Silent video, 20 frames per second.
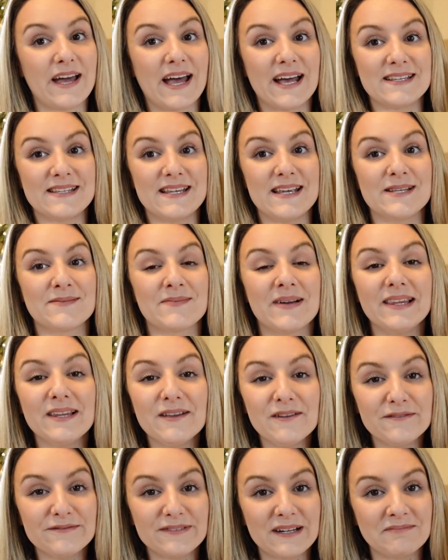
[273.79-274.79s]
as is my
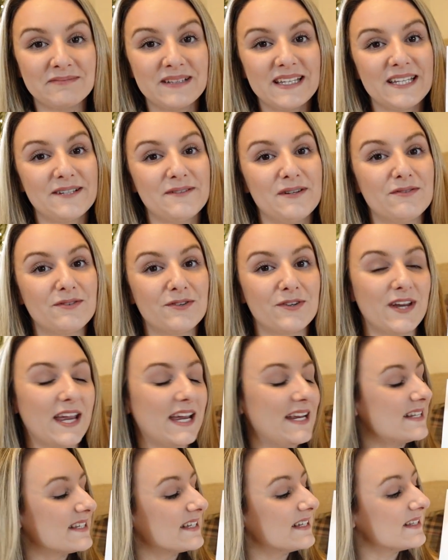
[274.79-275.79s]
little family that we've
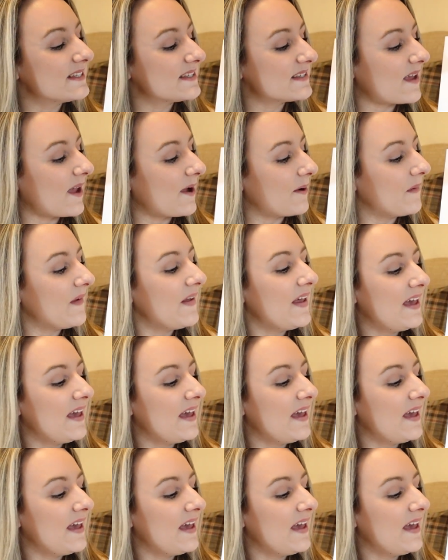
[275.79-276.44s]
created, so